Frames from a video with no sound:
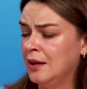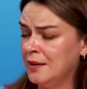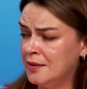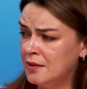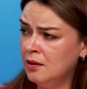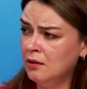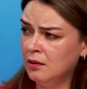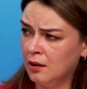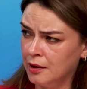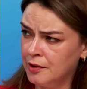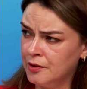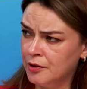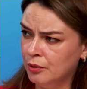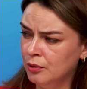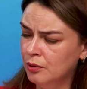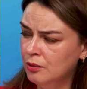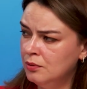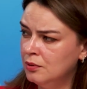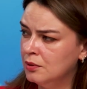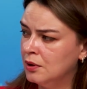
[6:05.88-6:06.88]
I think I
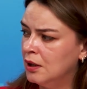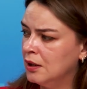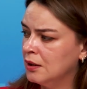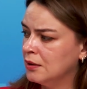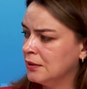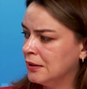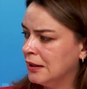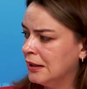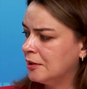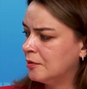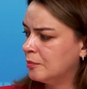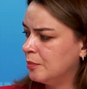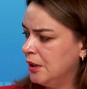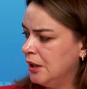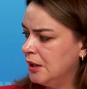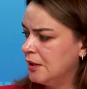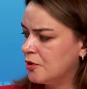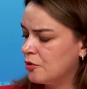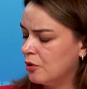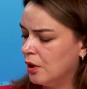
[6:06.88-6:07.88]
do, and let
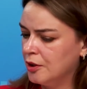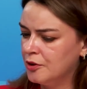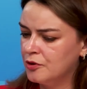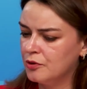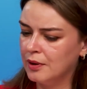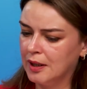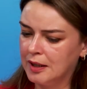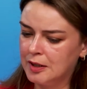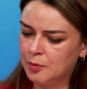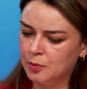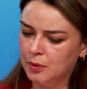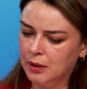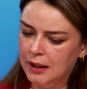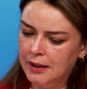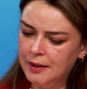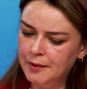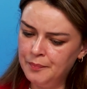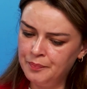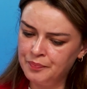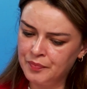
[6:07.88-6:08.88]
me try to
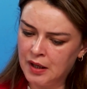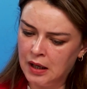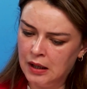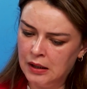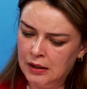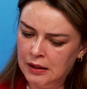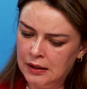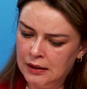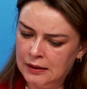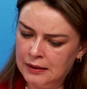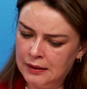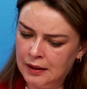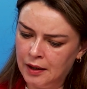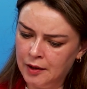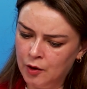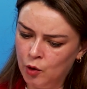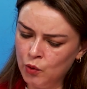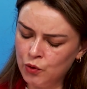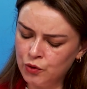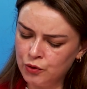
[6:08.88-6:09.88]
explain. And
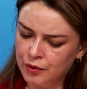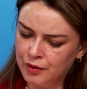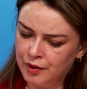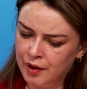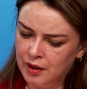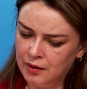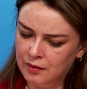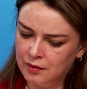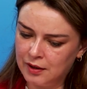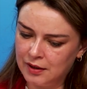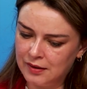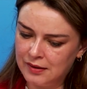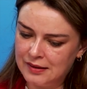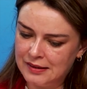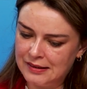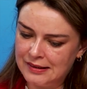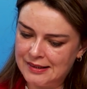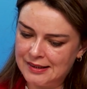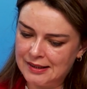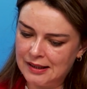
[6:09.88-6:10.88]
I also think
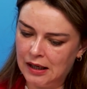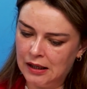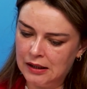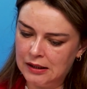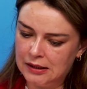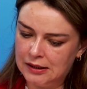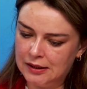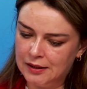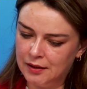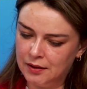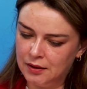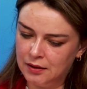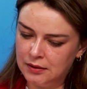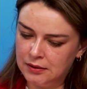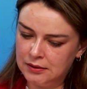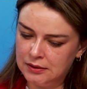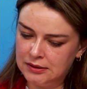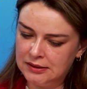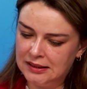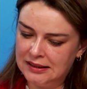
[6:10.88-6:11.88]
that this
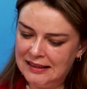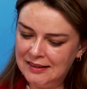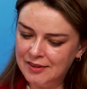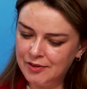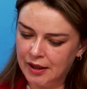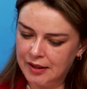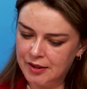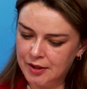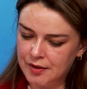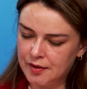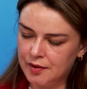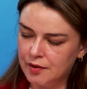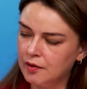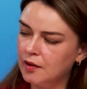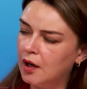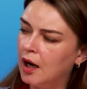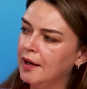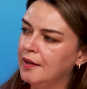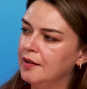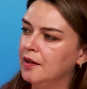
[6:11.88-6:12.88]
uh, lead
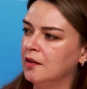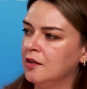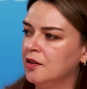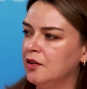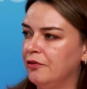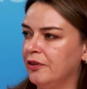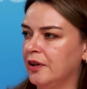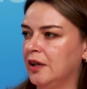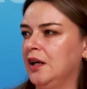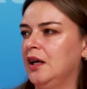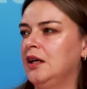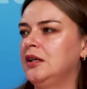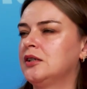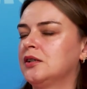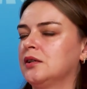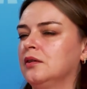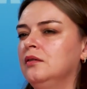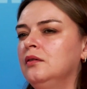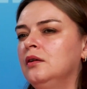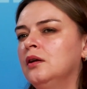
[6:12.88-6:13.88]
registrant
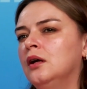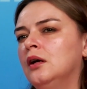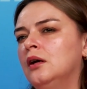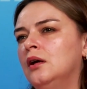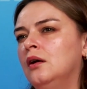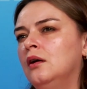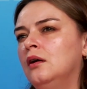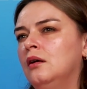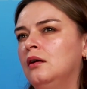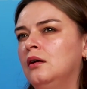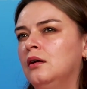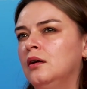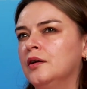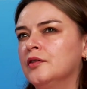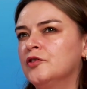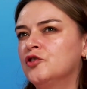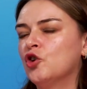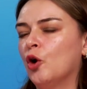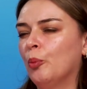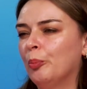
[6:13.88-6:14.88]
identification
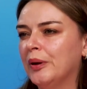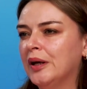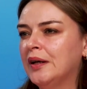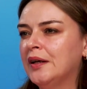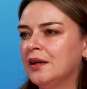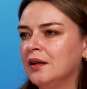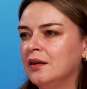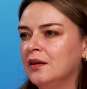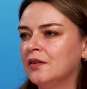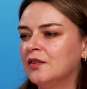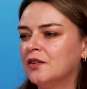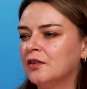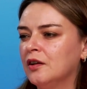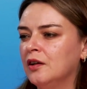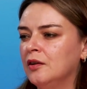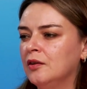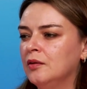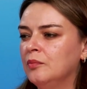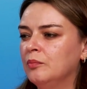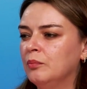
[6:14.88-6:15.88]
uh, topic
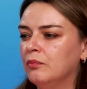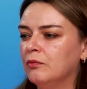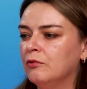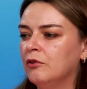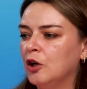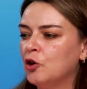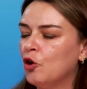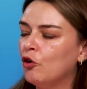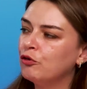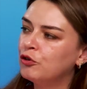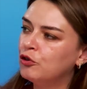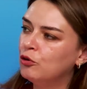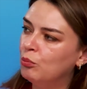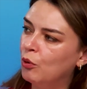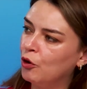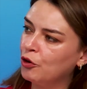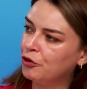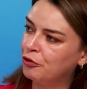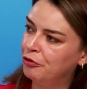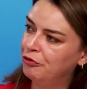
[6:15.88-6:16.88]
is um, one of
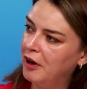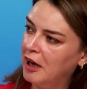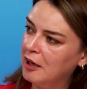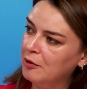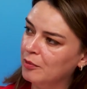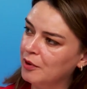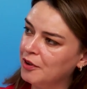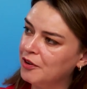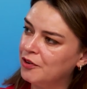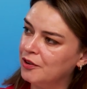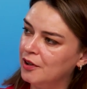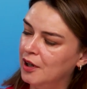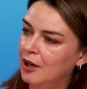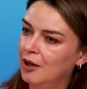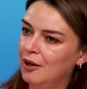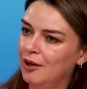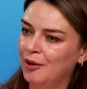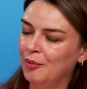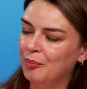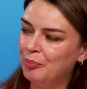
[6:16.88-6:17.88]
the most famous
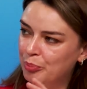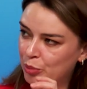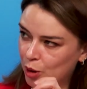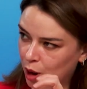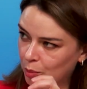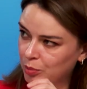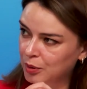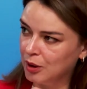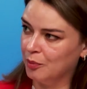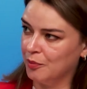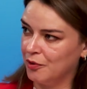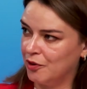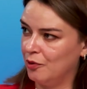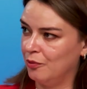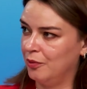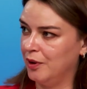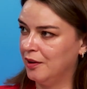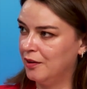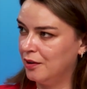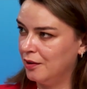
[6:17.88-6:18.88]
uh,
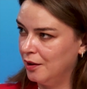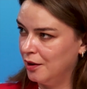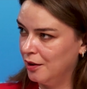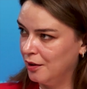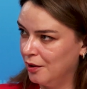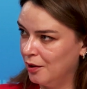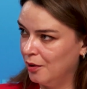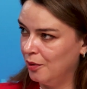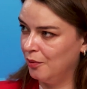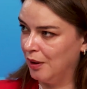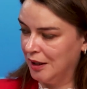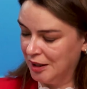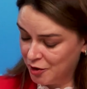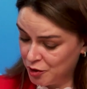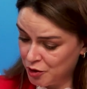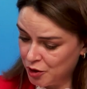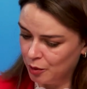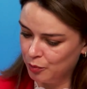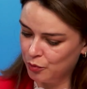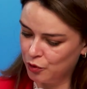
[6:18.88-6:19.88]
problems with, uh, when
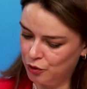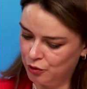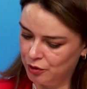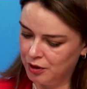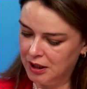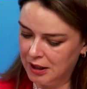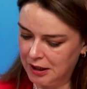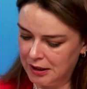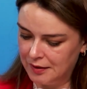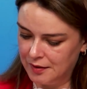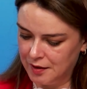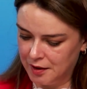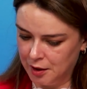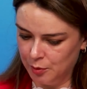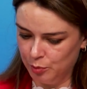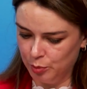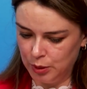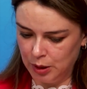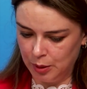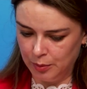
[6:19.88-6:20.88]
it comes to
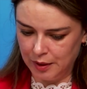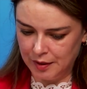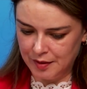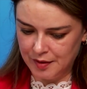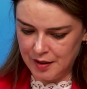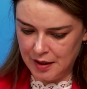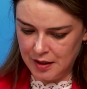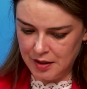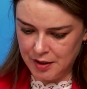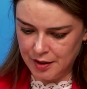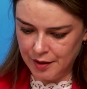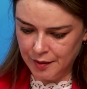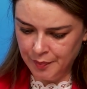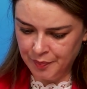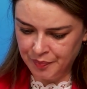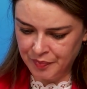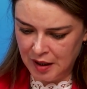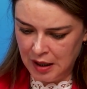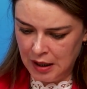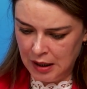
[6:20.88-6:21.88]
Kikidik
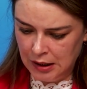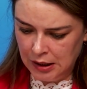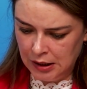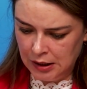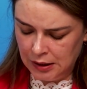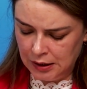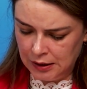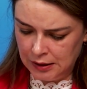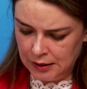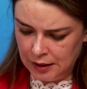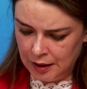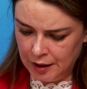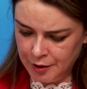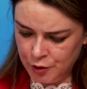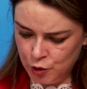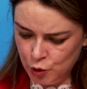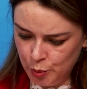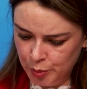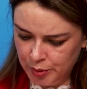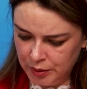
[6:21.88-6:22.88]
implementation. Uh,
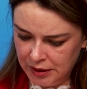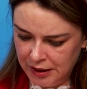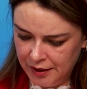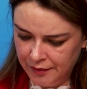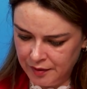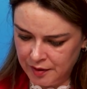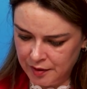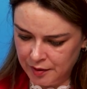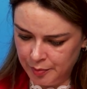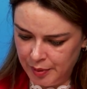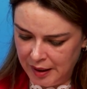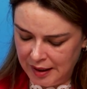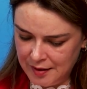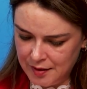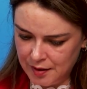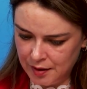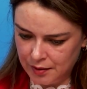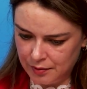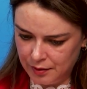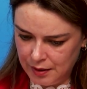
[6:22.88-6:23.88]
I do believe the
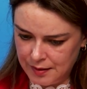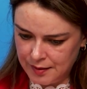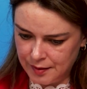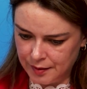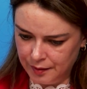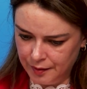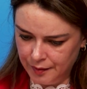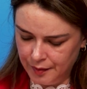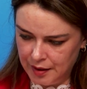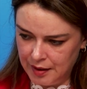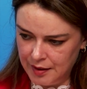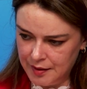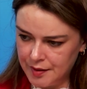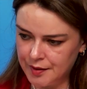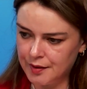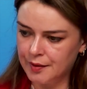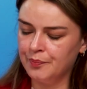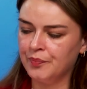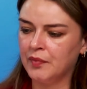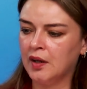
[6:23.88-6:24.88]
basic reason
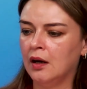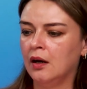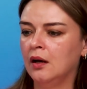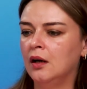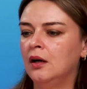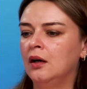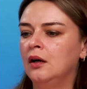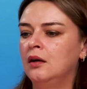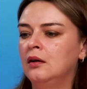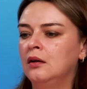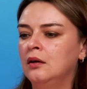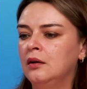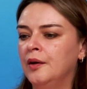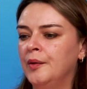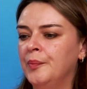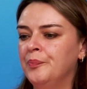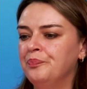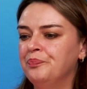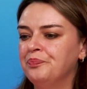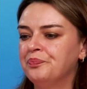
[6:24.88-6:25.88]
is
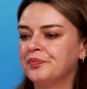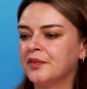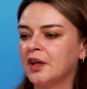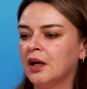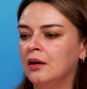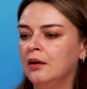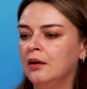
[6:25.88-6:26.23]
um,